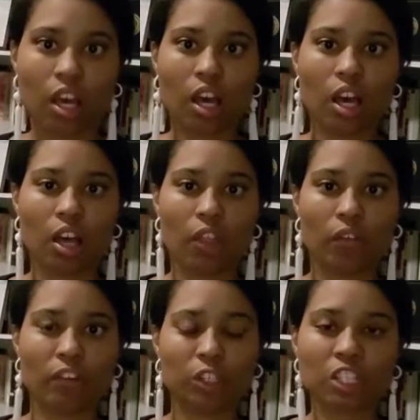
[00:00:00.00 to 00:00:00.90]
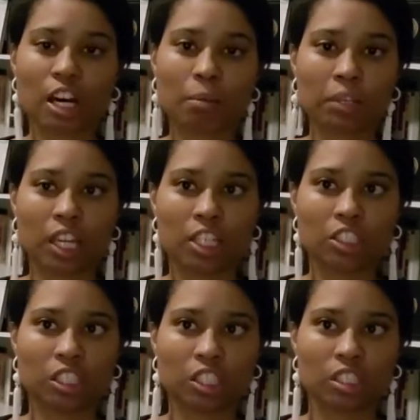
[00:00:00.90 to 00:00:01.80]
The first
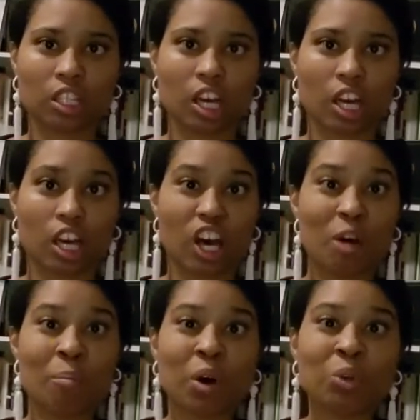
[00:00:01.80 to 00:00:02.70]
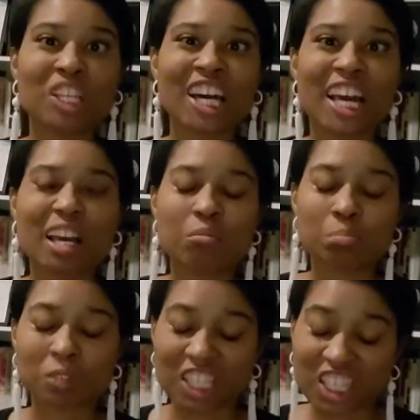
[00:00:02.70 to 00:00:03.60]
combination, ammonia and
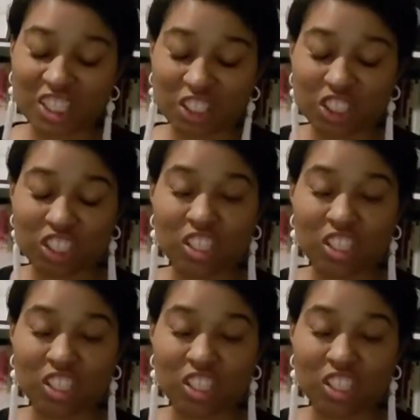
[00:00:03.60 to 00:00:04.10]
bleach.